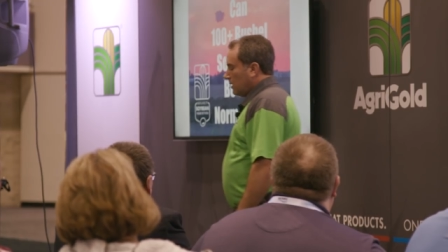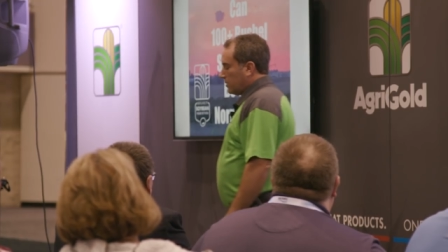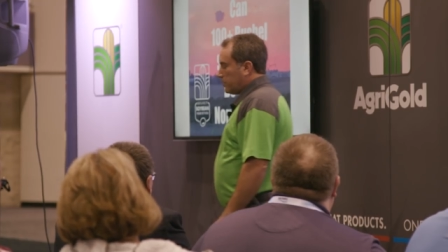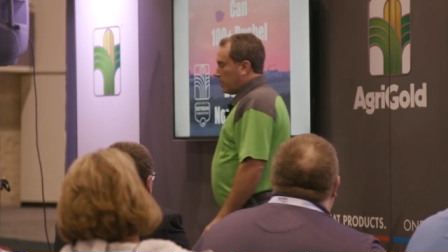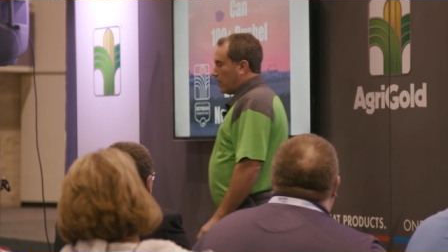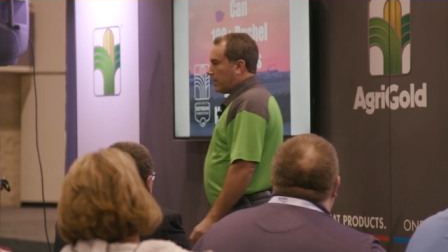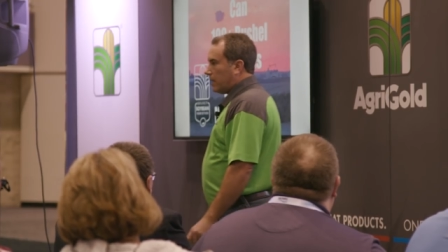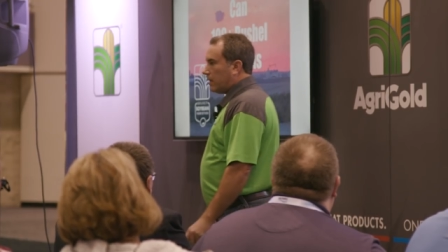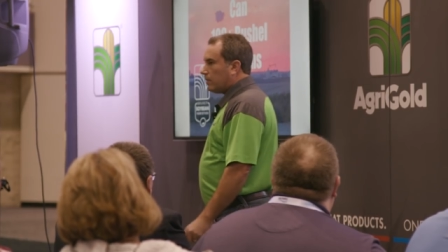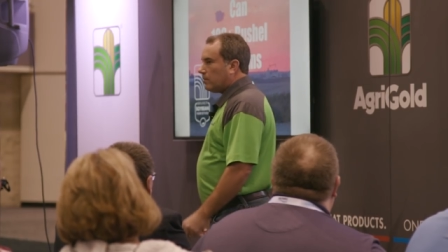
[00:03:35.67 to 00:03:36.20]

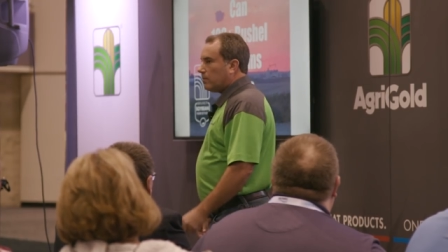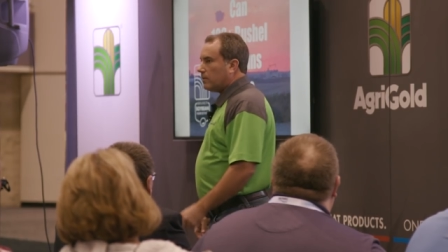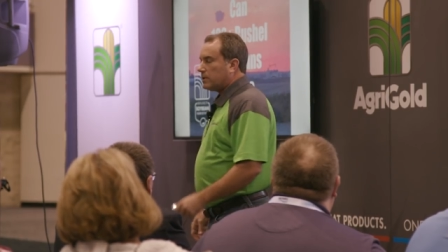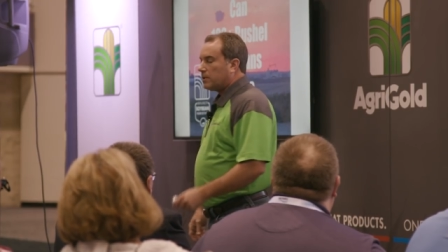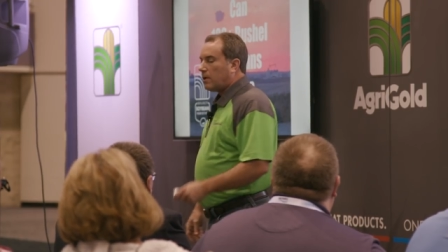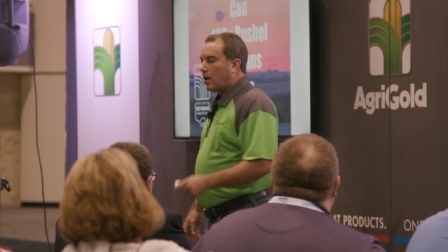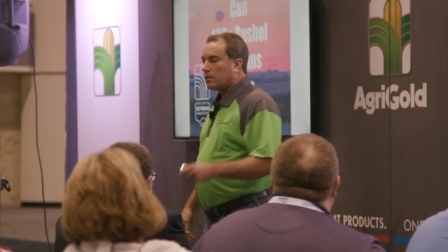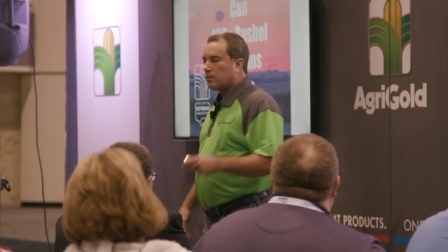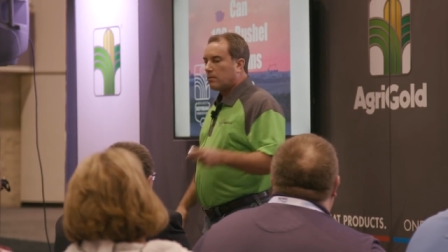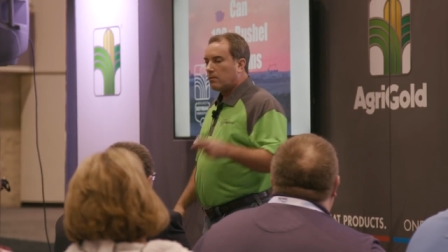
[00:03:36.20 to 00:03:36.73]
So then we
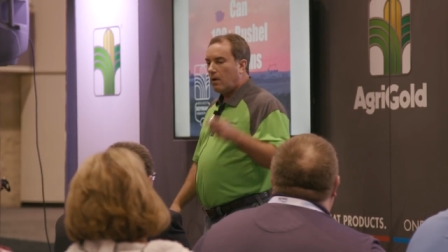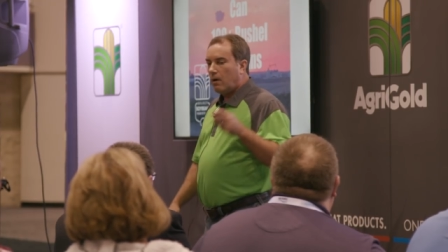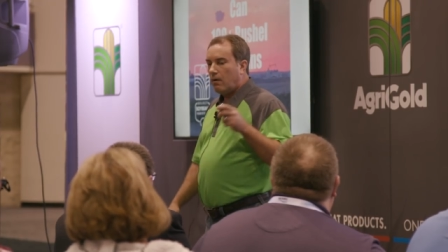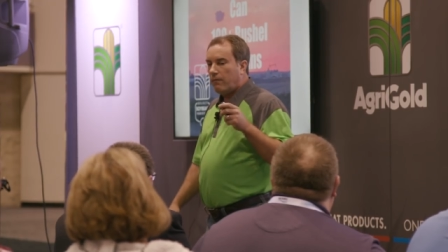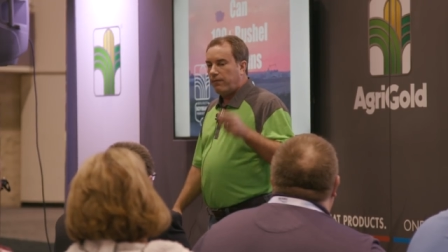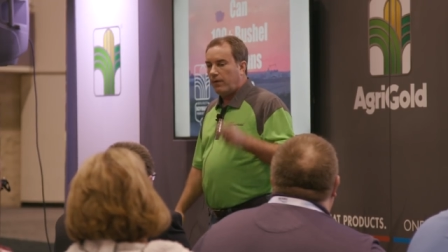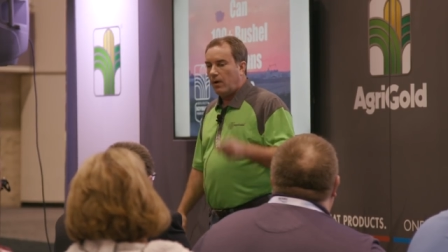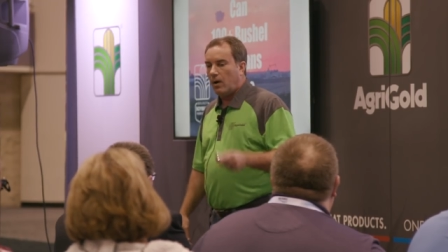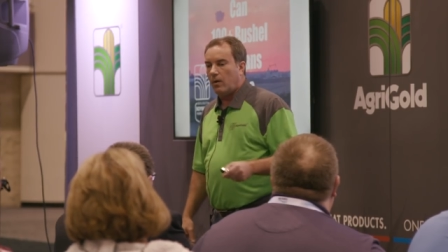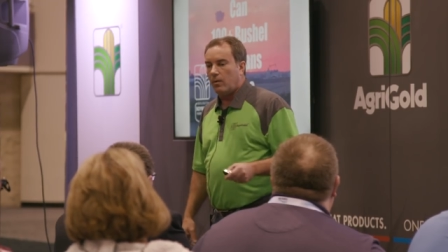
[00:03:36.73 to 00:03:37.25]
start to roll
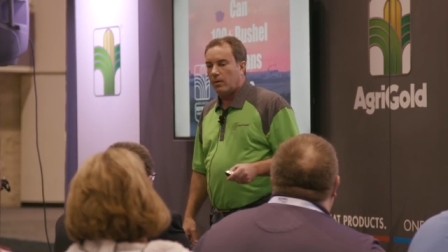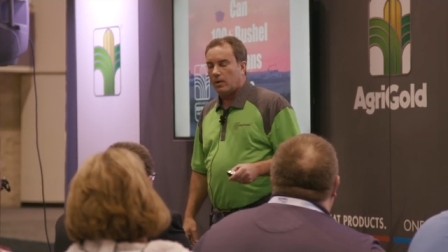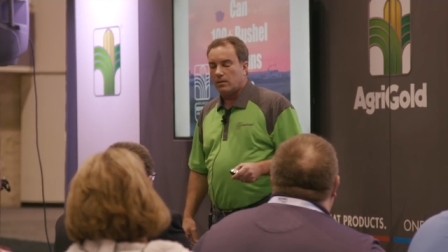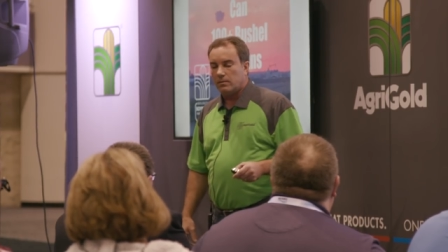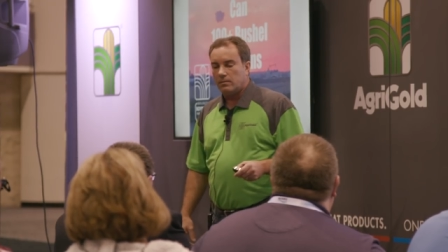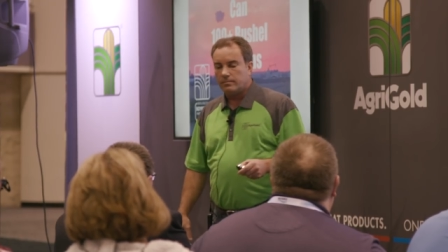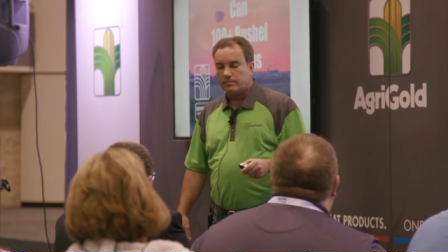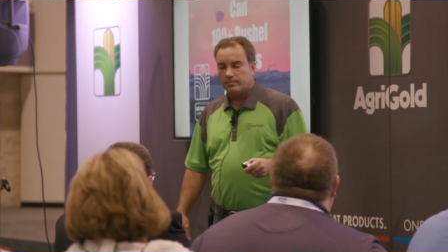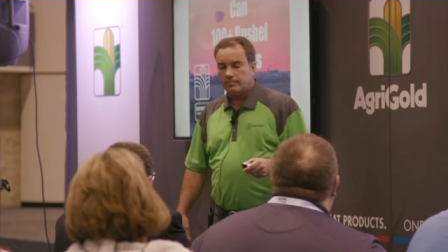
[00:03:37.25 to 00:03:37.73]
forward,